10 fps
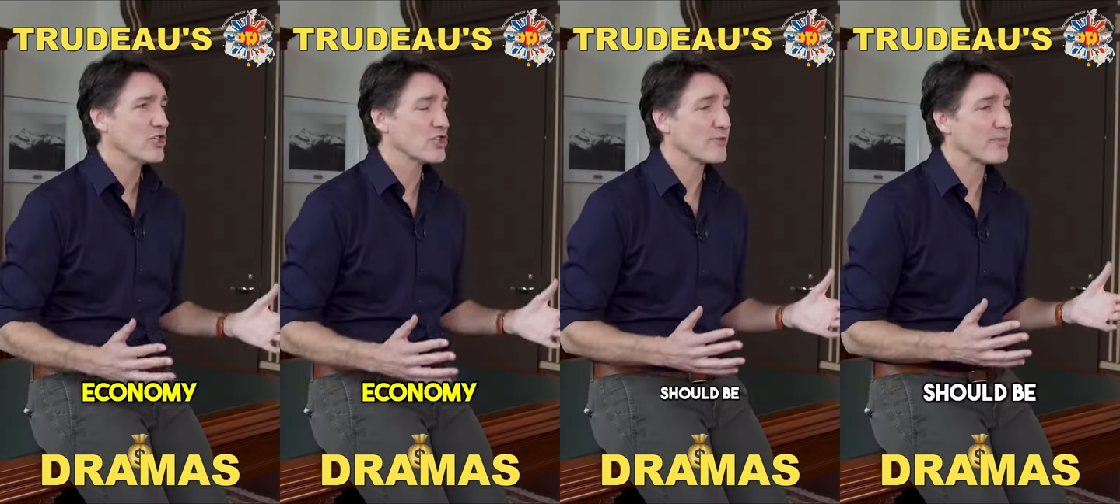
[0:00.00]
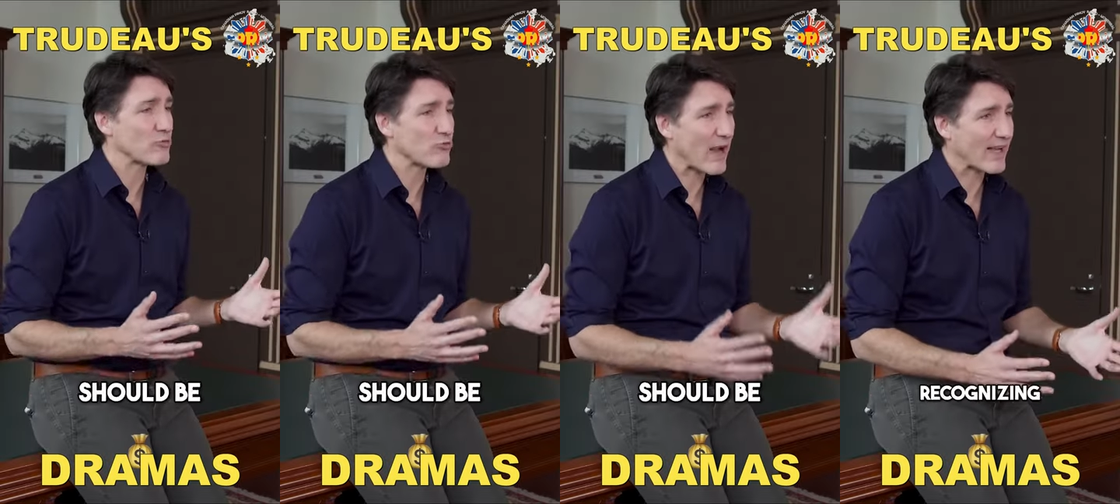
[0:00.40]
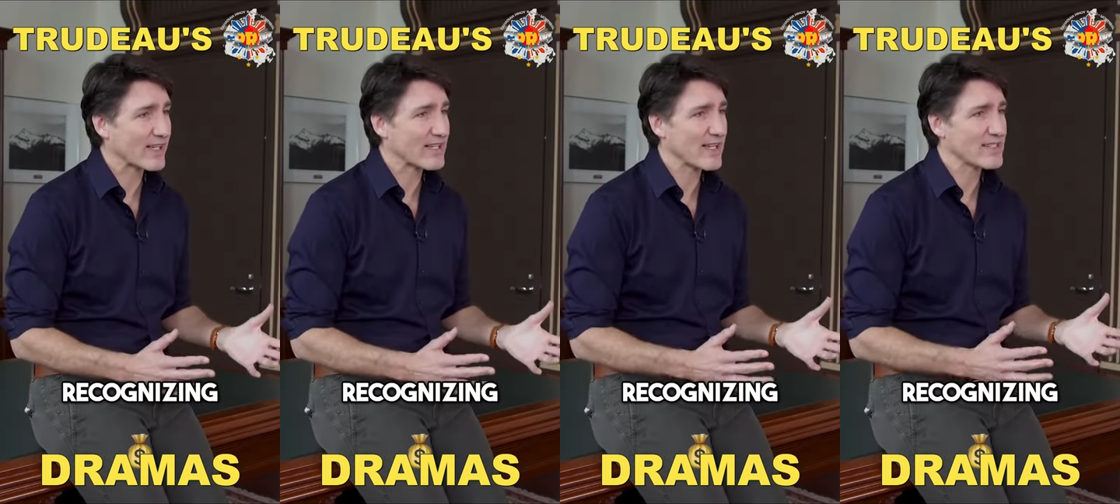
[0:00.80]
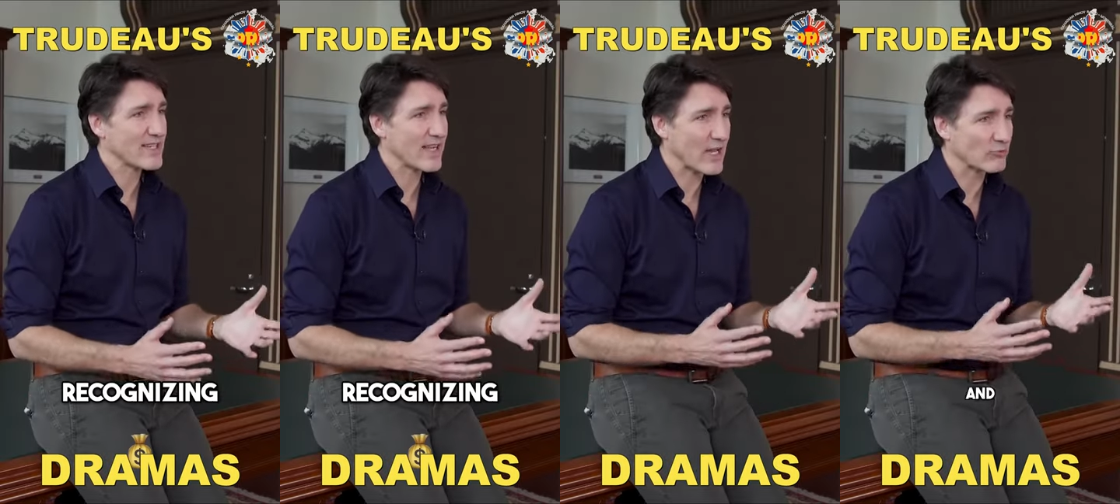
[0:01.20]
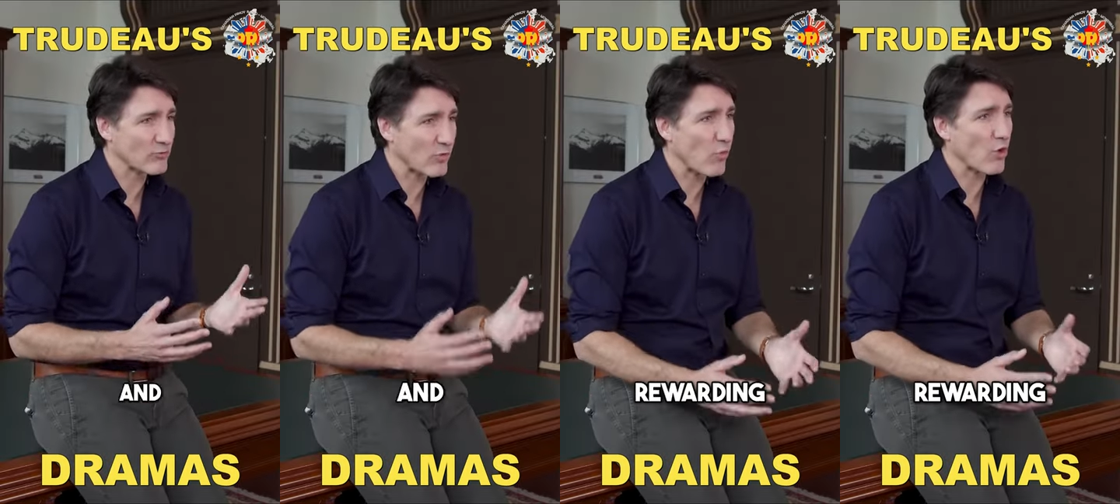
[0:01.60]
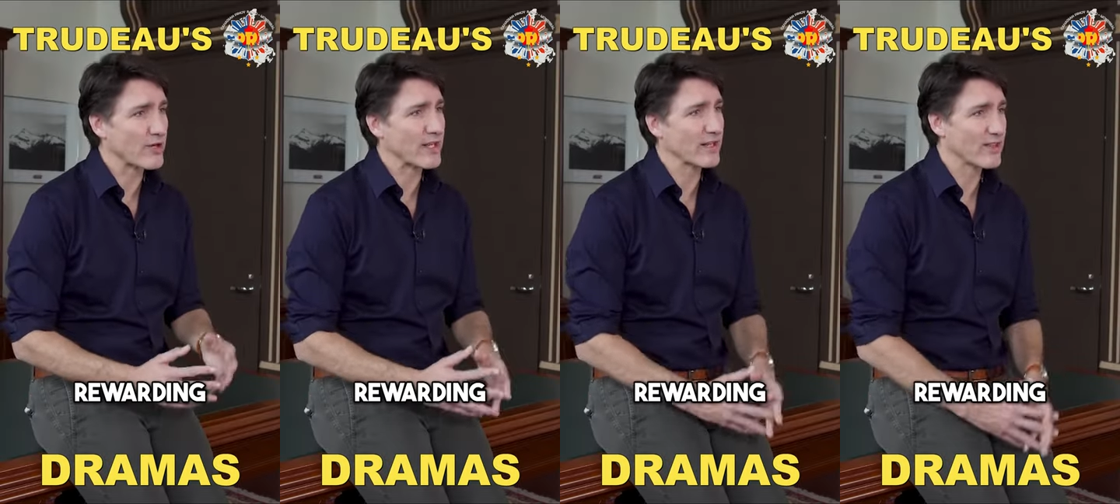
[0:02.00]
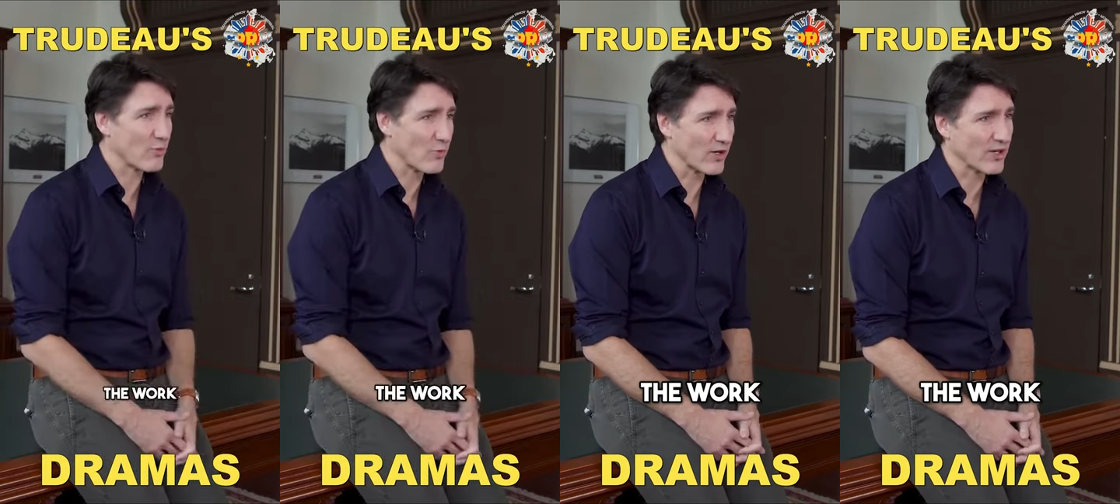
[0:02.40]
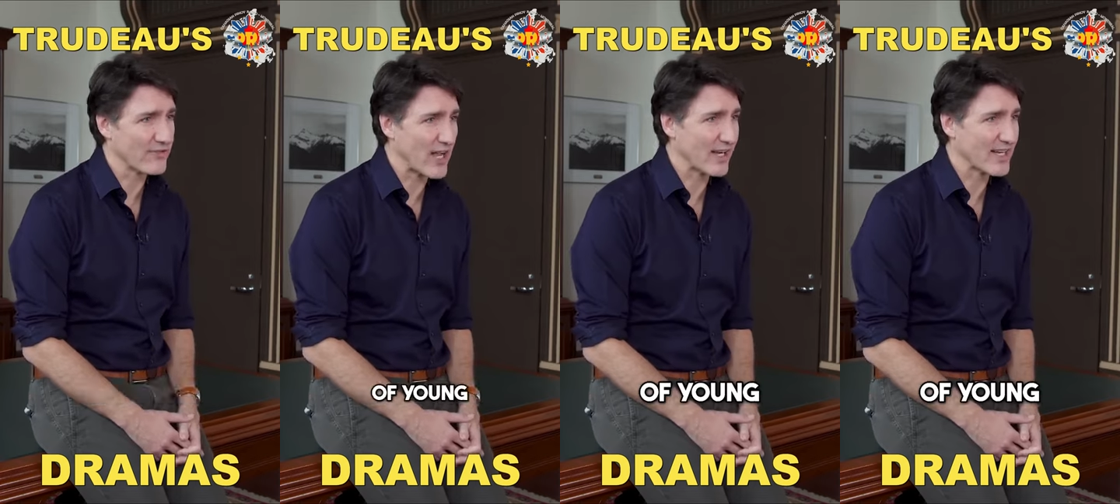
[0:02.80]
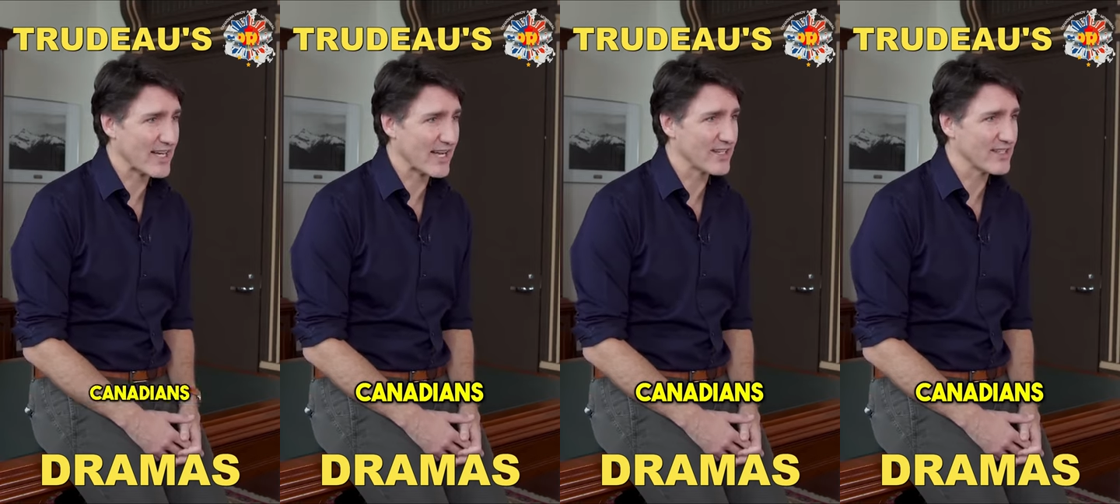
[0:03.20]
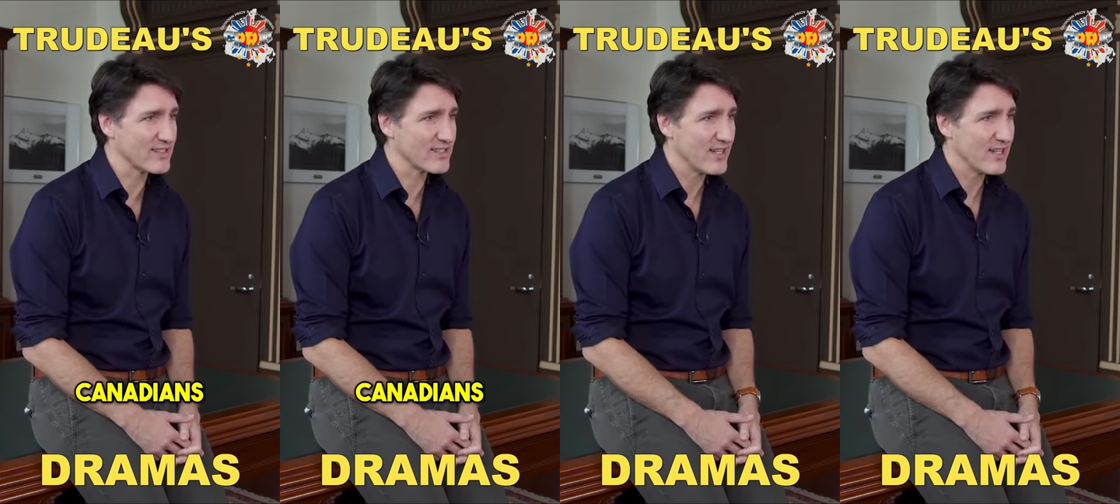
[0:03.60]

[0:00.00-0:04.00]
should be recognizing and rewarding the work of young Canadians,